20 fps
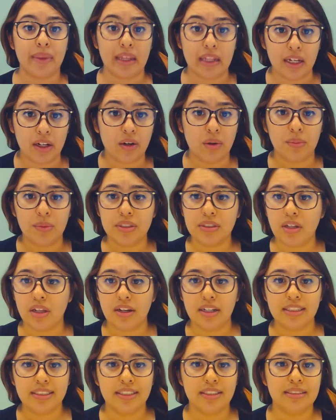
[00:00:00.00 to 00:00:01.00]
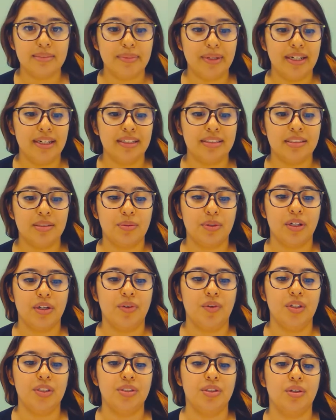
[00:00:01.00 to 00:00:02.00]
like almost all our sales meetings, we're
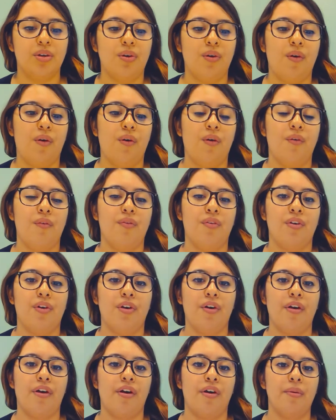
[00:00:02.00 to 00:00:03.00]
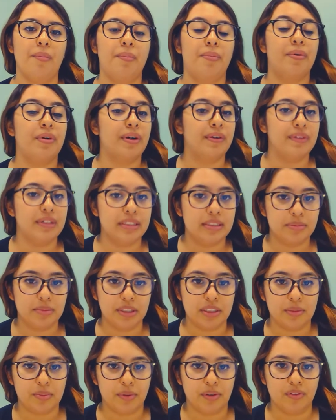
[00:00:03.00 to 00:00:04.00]
going to go over our previous
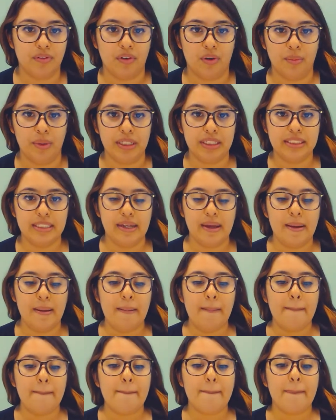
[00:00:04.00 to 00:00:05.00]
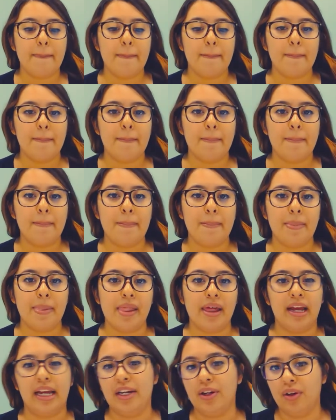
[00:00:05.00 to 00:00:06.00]
month's performance.
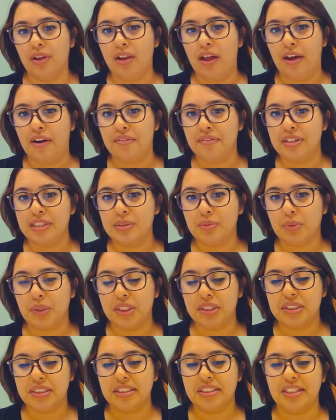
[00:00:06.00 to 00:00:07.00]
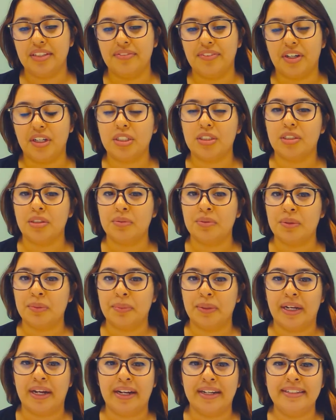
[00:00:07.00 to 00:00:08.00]
I know a lot of us want to leave October
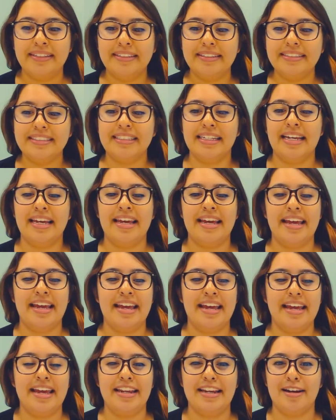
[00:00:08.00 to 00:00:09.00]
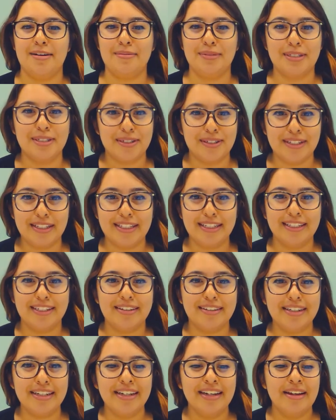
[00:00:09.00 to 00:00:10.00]
behind us, and I would totally
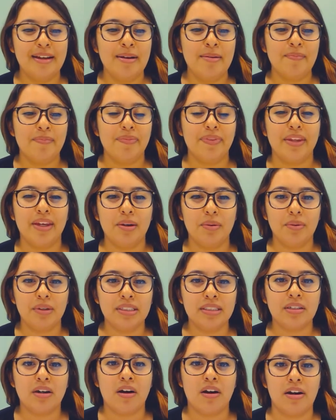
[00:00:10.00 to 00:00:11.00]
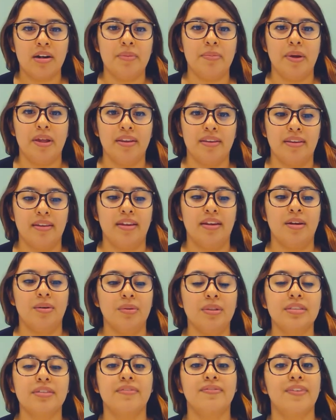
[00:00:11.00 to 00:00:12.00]
agree. It was a hard month, and it
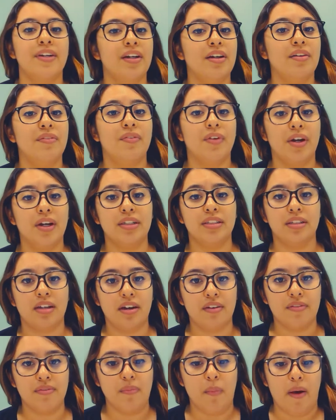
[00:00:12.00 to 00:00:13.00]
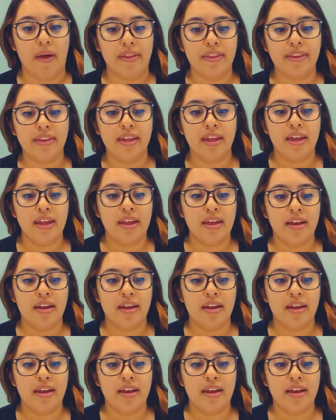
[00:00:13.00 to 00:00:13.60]
was a very, very tough month.